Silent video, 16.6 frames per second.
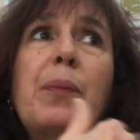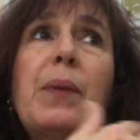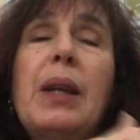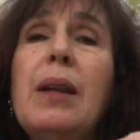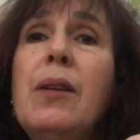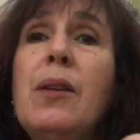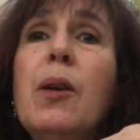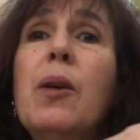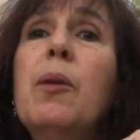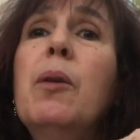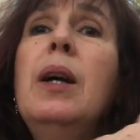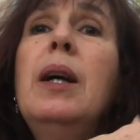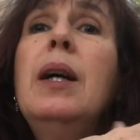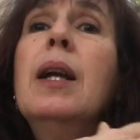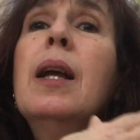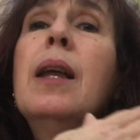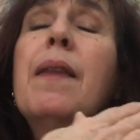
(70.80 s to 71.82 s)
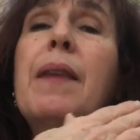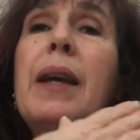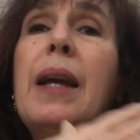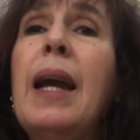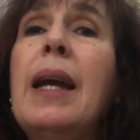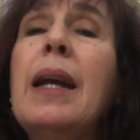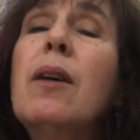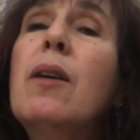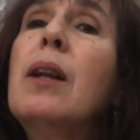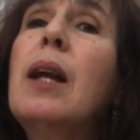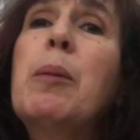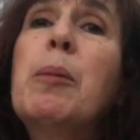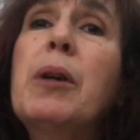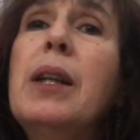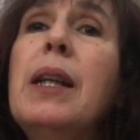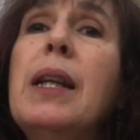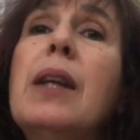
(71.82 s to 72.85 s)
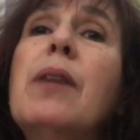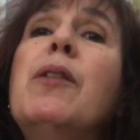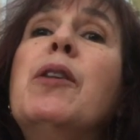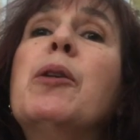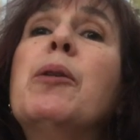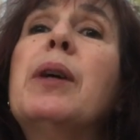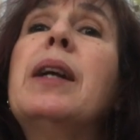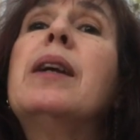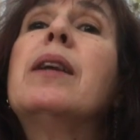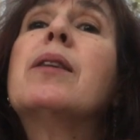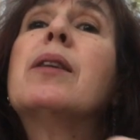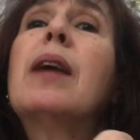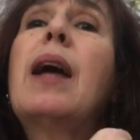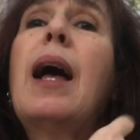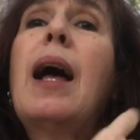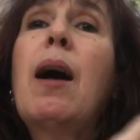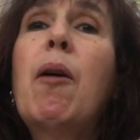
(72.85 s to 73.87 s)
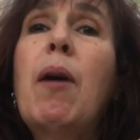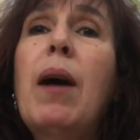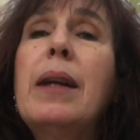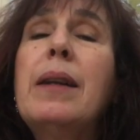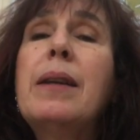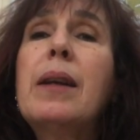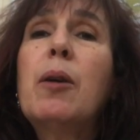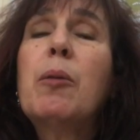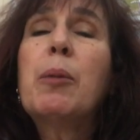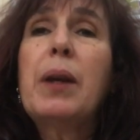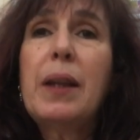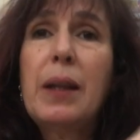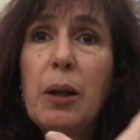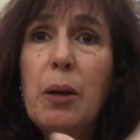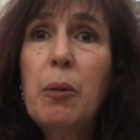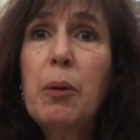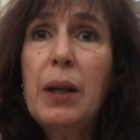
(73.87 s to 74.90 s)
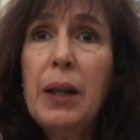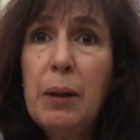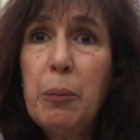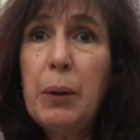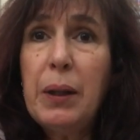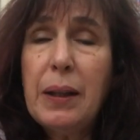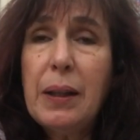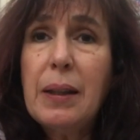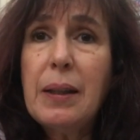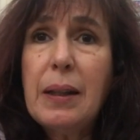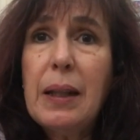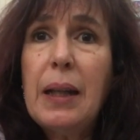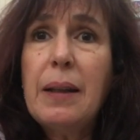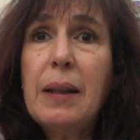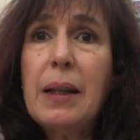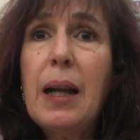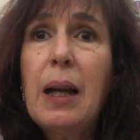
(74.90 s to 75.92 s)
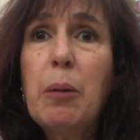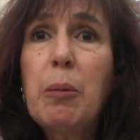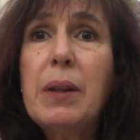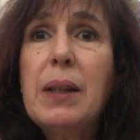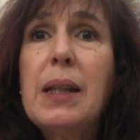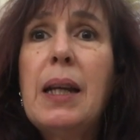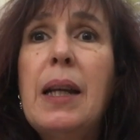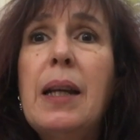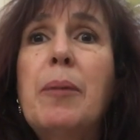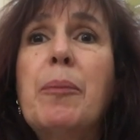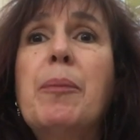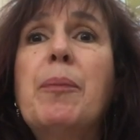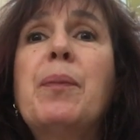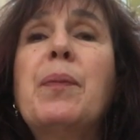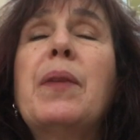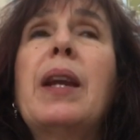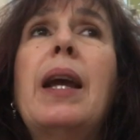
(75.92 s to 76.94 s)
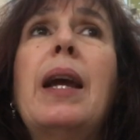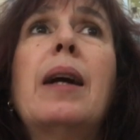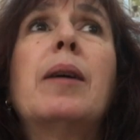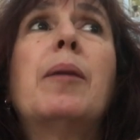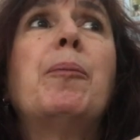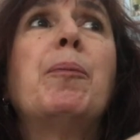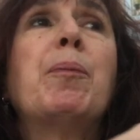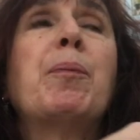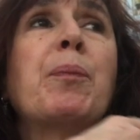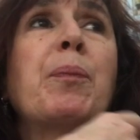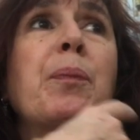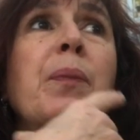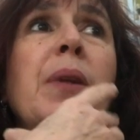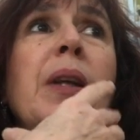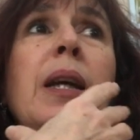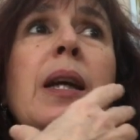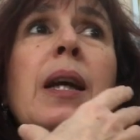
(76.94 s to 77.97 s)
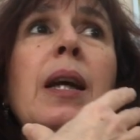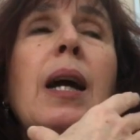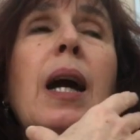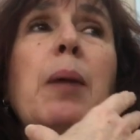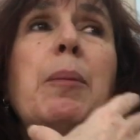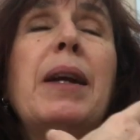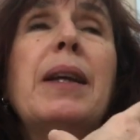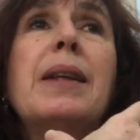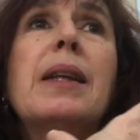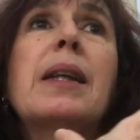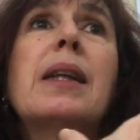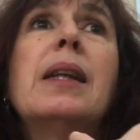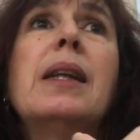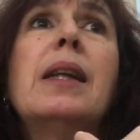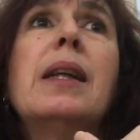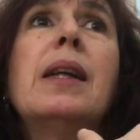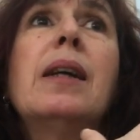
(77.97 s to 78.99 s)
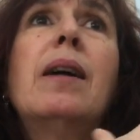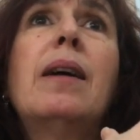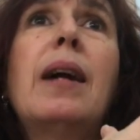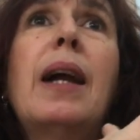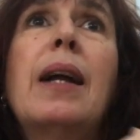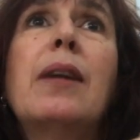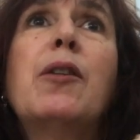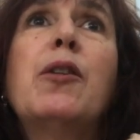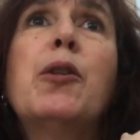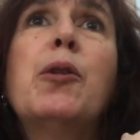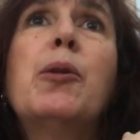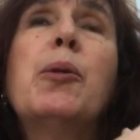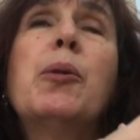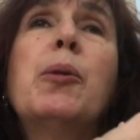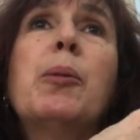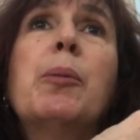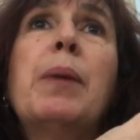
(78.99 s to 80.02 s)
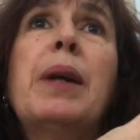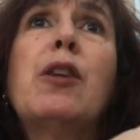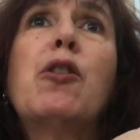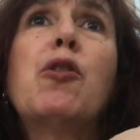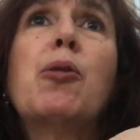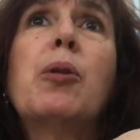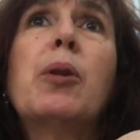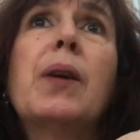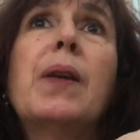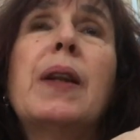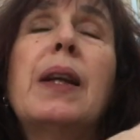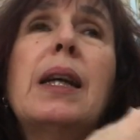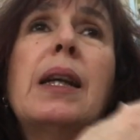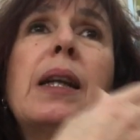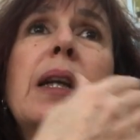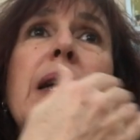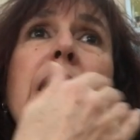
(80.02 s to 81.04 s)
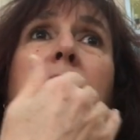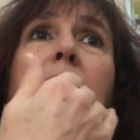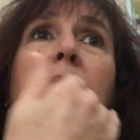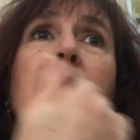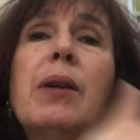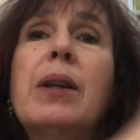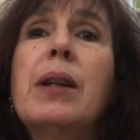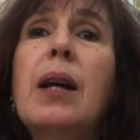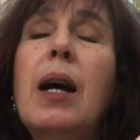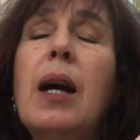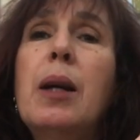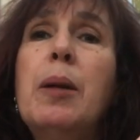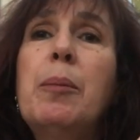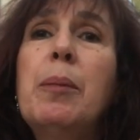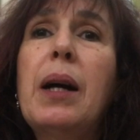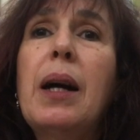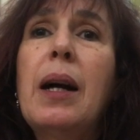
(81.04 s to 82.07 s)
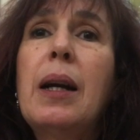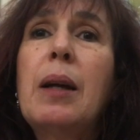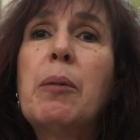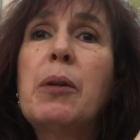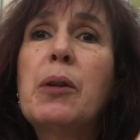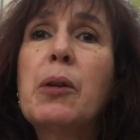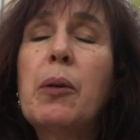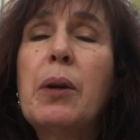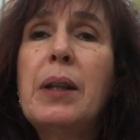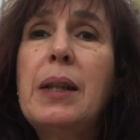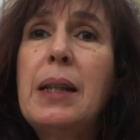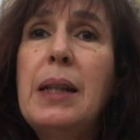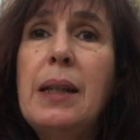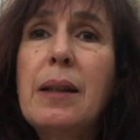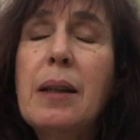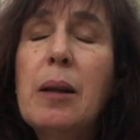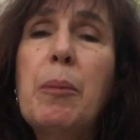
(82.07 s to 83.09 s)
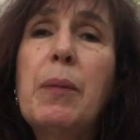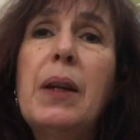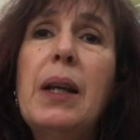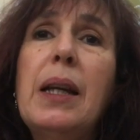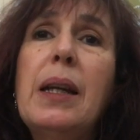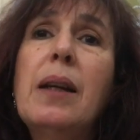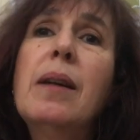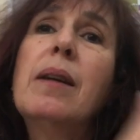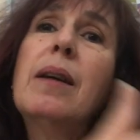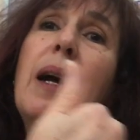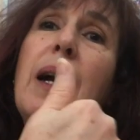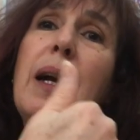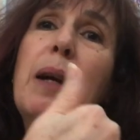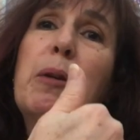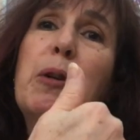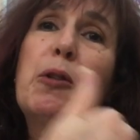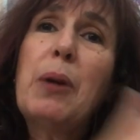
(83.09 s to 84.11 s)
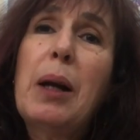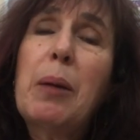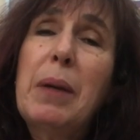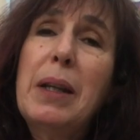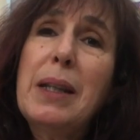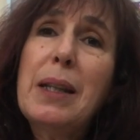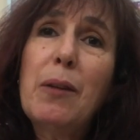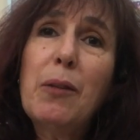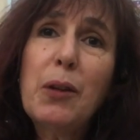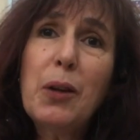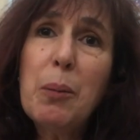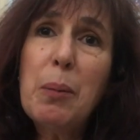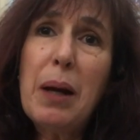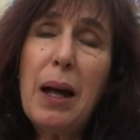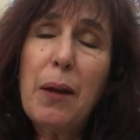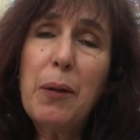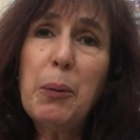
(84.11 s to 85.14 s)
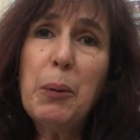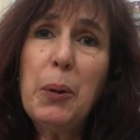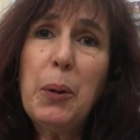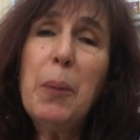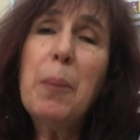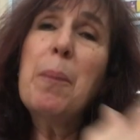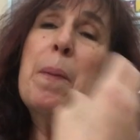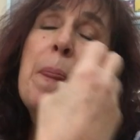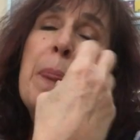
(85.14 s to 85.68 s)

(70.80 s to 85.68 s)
So the angle I'm going to give you is how I dealt with it with the state that I was in. And I basically had to make sure that every time I was going to eat something, I would drag myself to the bathroom,